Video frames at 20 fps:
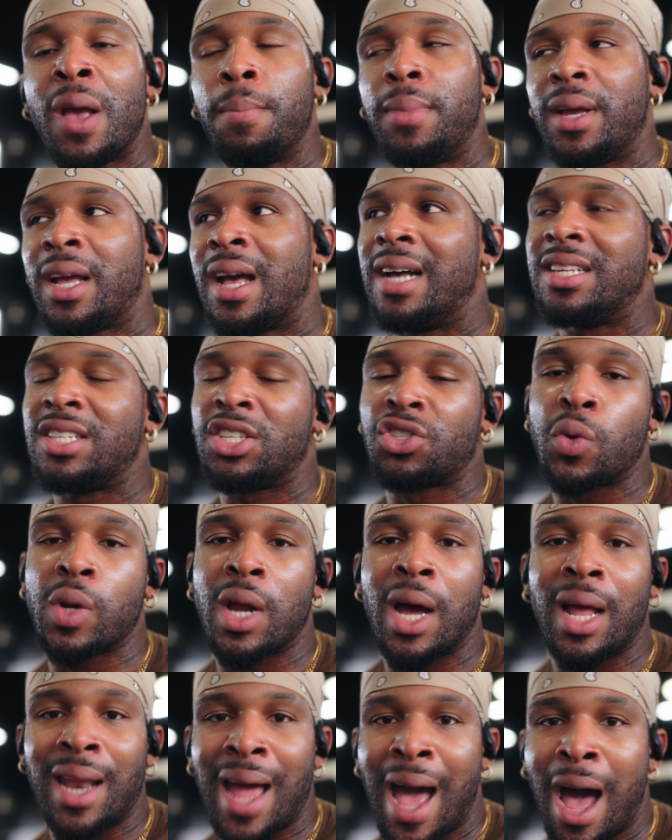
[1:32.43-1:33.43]
because it's gonna
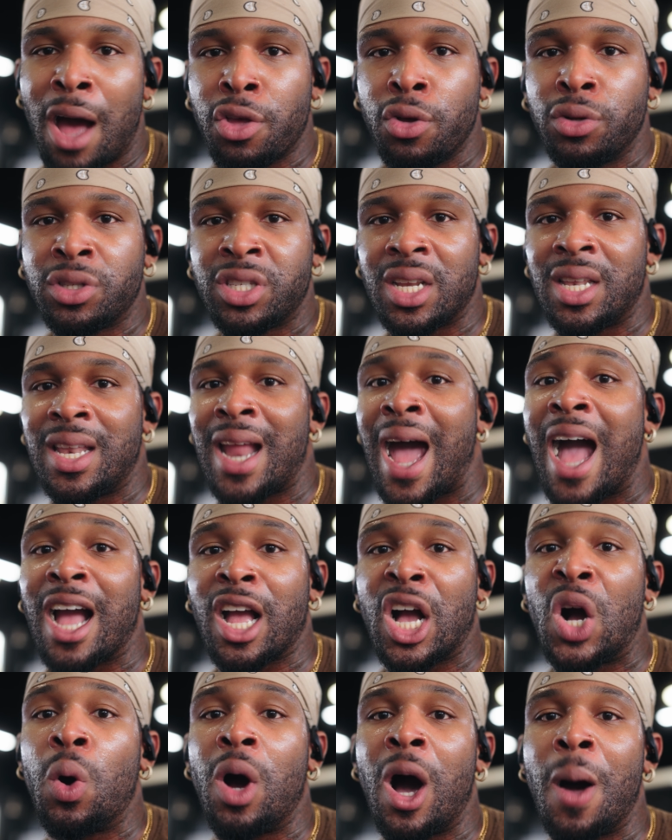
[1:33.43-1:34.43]
allow you to not
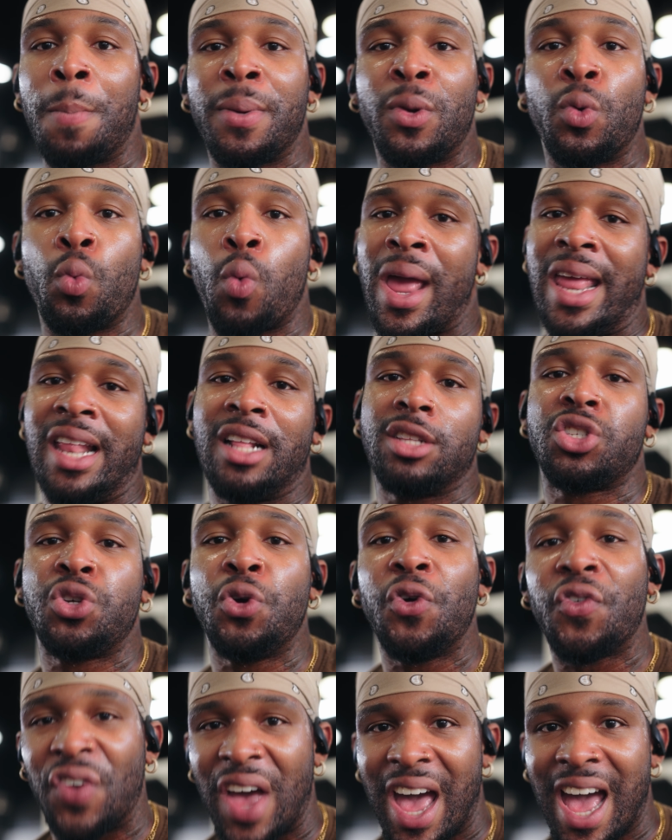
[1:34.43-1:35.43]
go up in weight
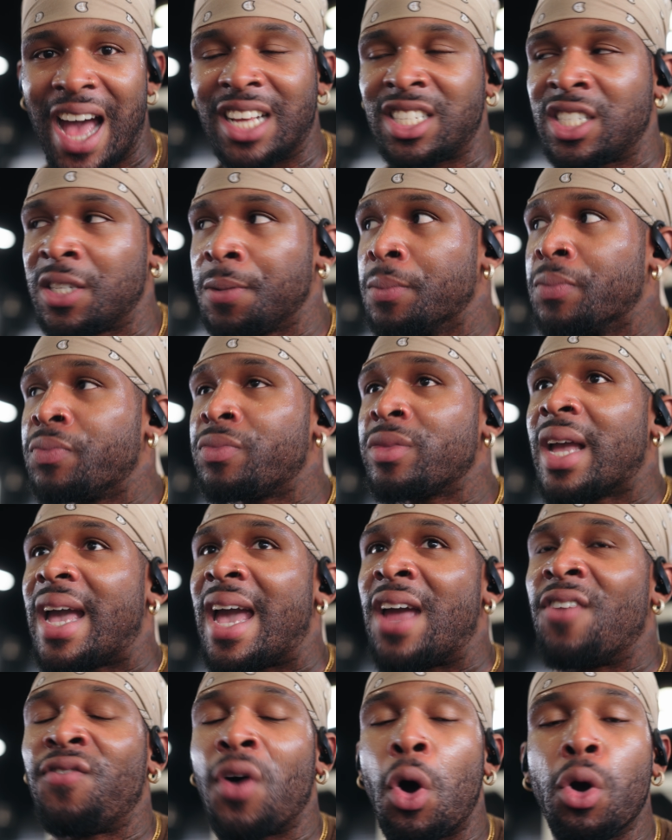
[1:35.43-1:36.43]
too fast
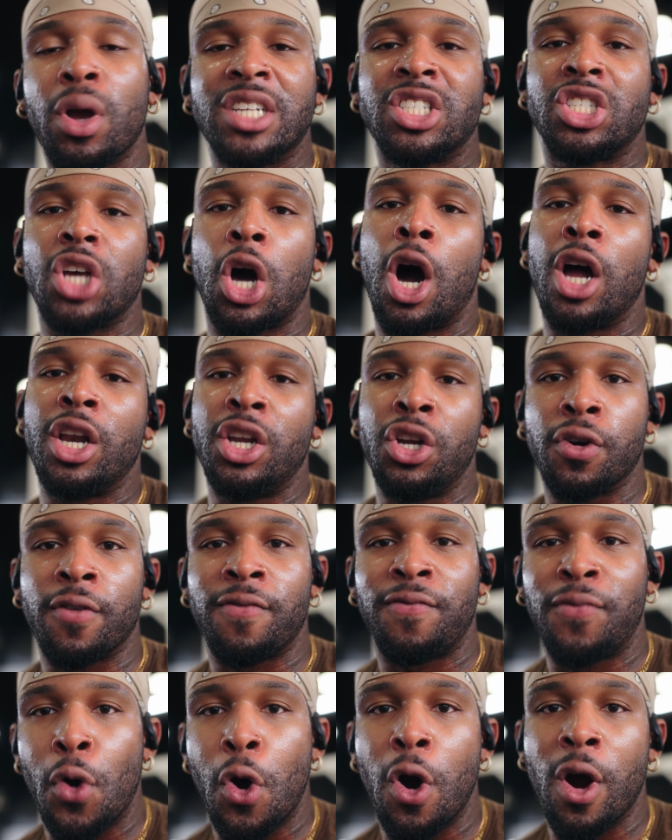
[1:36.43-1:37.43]
and focus on your
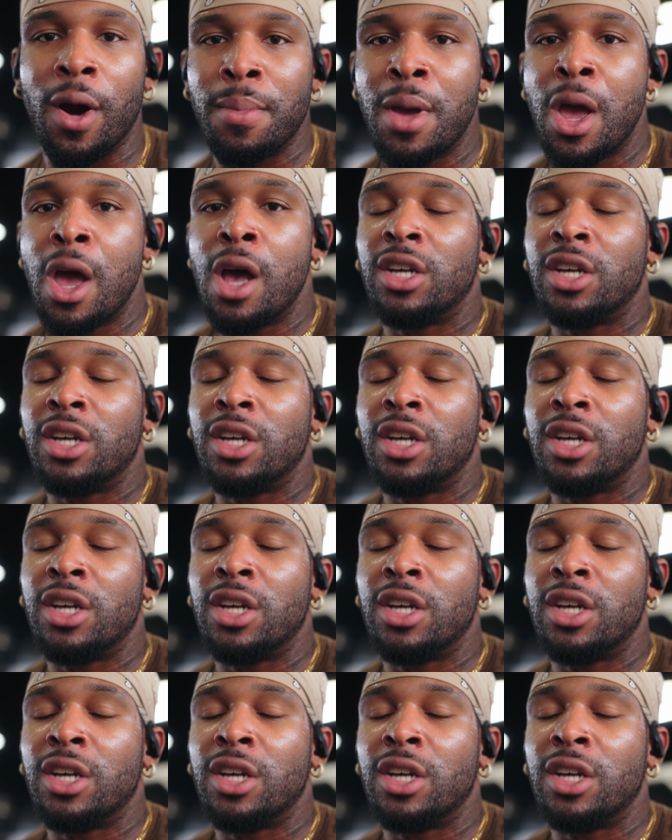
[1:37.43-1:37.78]
form.